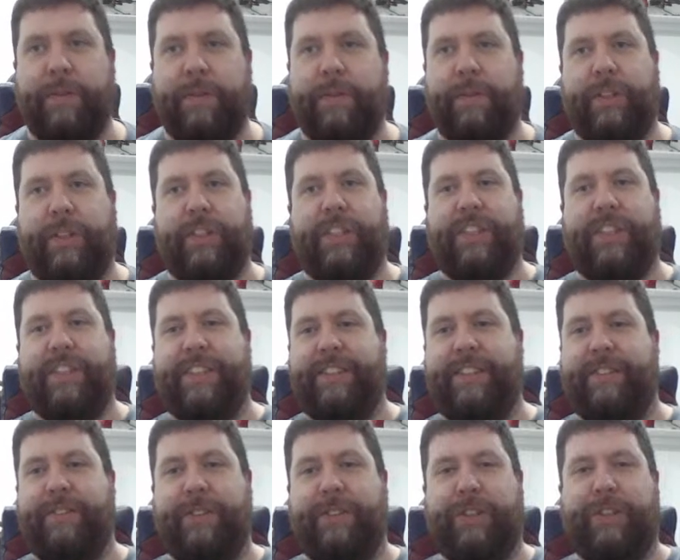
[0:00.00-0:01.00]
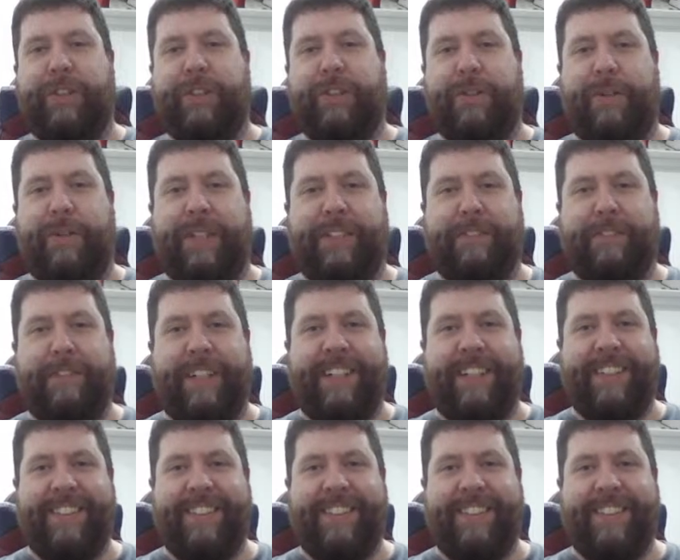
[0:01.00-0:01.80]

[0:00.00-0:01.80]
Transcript: which is always fun.